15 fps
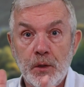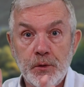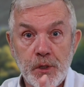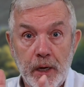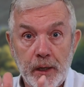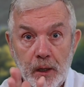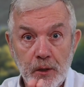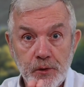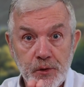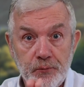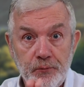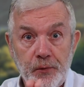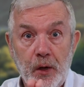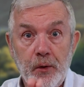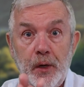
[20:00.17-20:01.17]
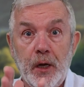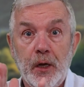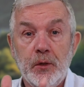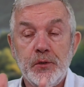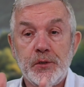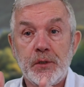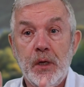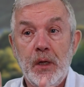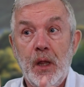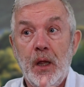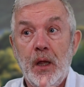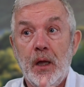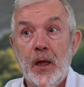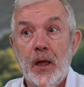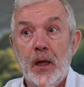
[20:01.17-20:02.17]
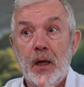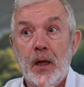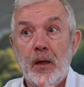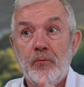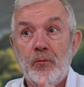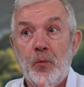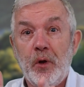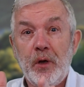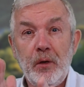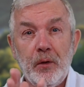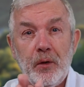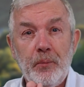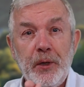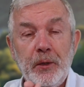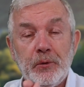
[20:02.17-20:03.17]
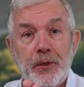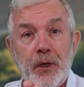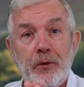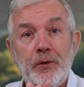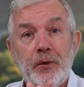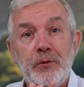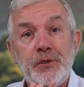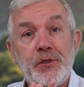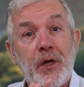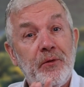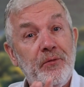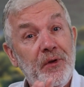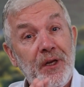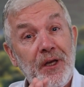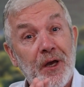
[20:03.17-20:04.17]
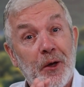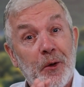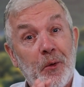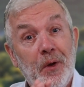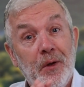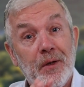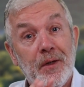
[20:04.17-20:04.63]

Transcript: take loads of photos. What a lot of people don't do is take video.